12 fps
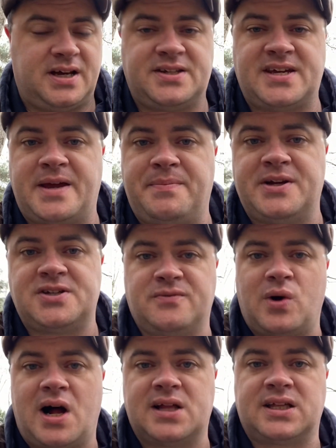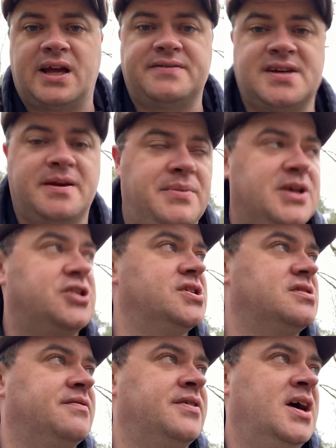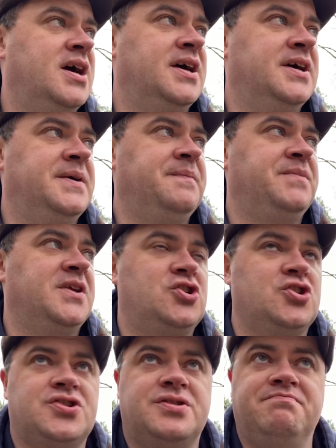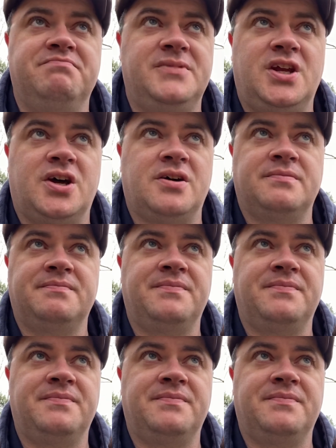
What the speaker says: Taking pictures of wildlife, taking pictures of just, you know,